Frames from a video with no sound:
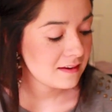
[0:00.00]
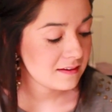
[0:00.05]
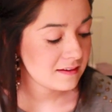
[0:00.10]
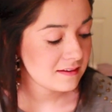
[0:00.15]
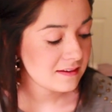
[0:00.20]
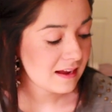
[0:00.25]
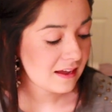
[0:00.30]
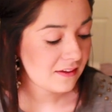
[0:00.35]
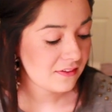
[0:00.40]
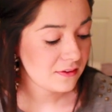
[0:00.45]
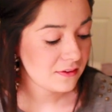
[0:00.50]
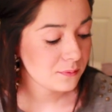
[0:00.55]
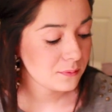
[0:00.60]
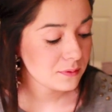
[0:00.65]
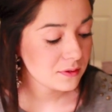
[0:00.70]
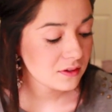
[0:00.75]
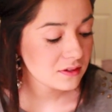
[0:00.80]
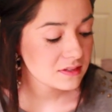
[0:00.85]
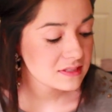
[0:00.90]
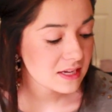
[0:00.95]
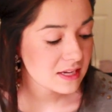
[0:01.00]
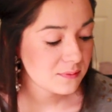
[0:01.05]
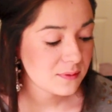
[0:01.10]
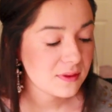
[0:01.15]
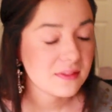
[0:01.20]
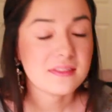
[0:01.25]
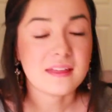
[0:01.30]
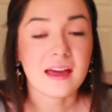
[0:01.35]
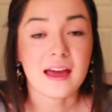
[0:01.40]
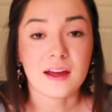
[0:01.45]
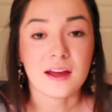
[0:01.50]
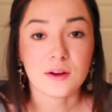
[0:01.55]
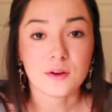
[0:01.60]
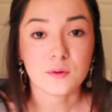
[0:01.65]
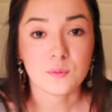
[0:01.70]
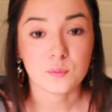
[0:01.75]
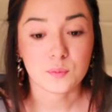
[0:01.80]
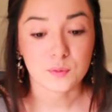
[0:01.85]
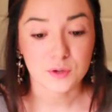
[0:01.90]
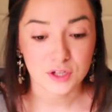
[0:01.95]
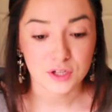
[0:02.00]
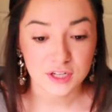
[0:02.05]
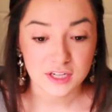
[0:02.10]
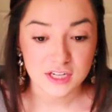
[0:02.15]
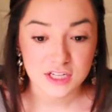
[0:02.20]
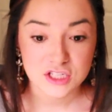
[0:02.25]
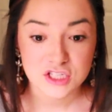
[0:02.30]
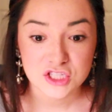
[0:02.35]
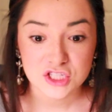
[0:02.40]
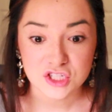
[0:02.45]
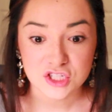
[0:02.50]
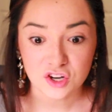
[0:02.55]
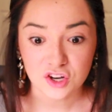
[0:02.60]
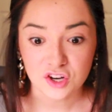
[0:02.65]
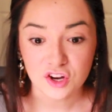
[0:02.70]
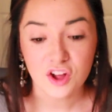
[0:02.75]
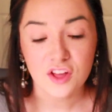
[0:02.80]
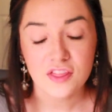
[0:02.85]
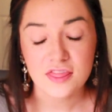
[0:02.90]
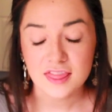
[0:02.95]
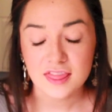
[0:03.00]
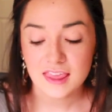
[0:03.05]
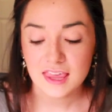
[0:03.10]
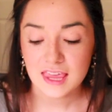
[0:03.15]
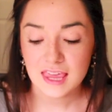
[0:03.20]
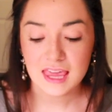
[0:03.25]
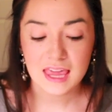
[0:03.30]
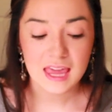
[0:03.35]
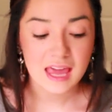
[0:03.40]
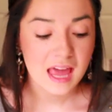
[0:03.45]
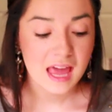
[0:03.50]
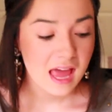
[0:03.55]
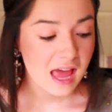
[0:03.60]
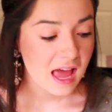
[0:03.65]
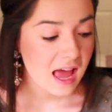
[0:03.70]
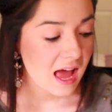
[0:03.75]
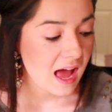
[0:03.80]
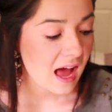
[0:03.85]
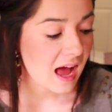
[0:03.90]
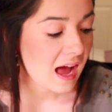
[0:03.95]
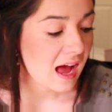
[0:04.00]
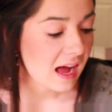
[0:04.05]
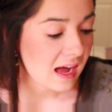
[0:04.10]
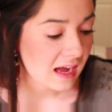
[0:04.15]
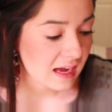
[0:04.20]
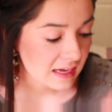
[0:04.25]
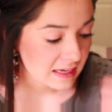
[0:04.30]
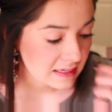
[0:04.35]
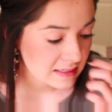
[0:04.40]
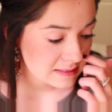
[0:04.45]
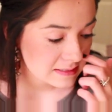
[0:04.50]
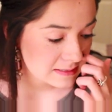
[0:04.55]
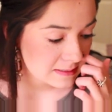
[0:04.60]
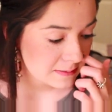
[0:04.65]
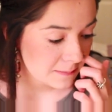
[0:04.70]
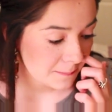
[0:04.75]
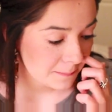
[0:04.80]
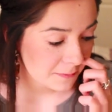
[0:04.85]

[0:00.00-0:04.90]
Now that we're all done with that, we're gonna start on the eyes.